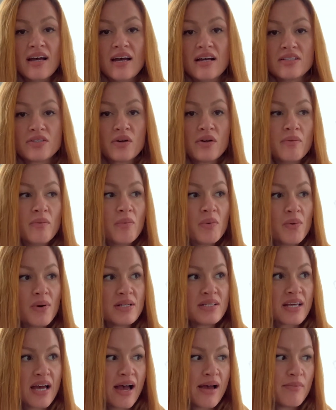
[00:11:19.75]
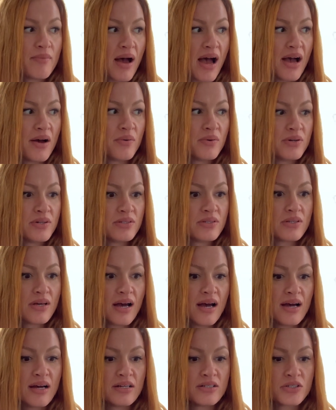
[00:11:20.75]
So I remember one time I was
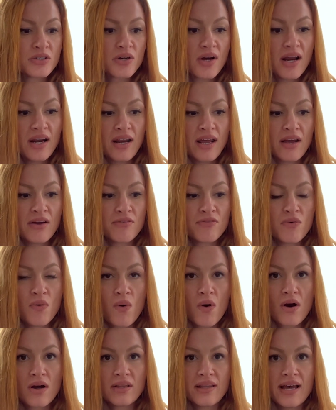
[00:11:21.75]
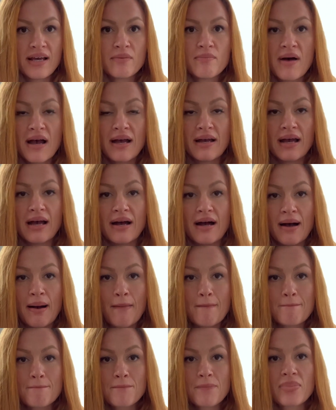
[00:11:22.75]
training for like my
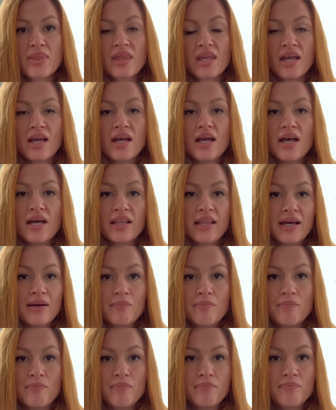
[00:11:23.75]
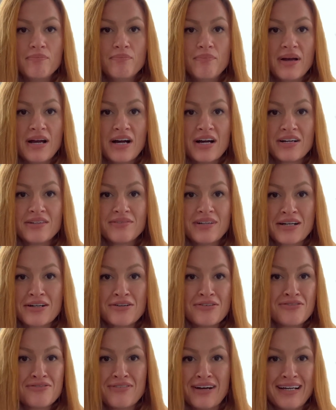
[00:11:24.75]
like bare knuckle
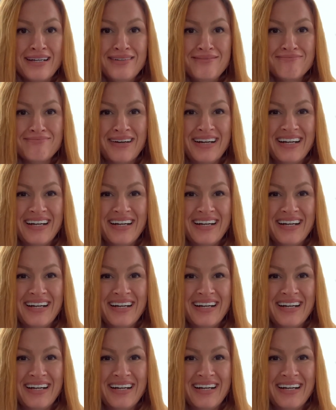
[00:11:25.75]
fight